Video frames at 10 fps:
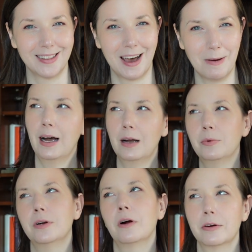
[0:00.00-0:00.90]
than that. I
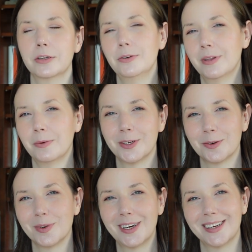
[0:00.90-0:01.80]
would argue that when
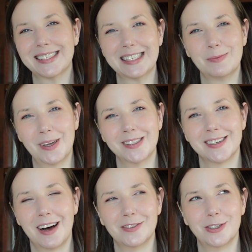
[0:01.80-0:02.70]
you're reading a suspense
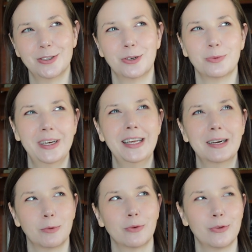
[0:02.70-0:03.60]
novel, you're reading
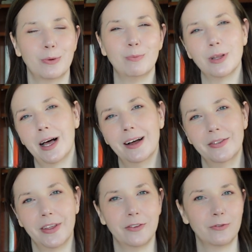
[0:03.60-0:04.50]
it more for the plot
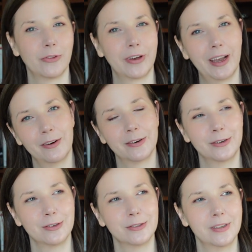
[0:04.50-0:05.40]
than for the
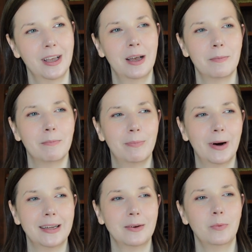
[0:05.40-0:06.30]
characters.
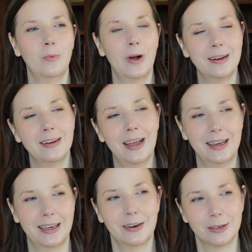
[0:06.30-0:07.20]
But when a
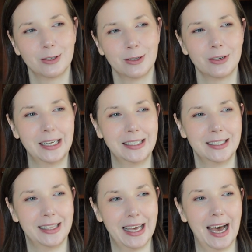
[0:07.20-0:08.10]
character
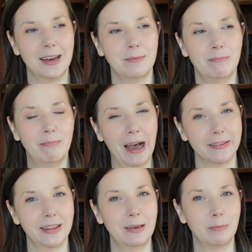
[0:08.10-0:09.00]
is that
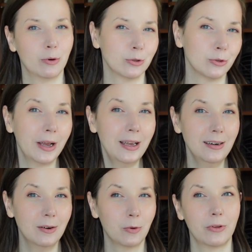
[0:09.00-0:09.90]
badly
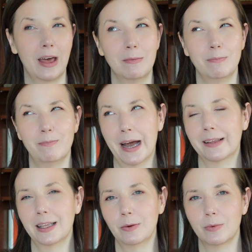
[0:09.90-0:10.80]
portrayed or that
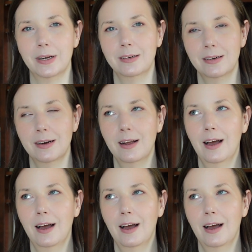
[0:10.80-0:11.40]
badly written,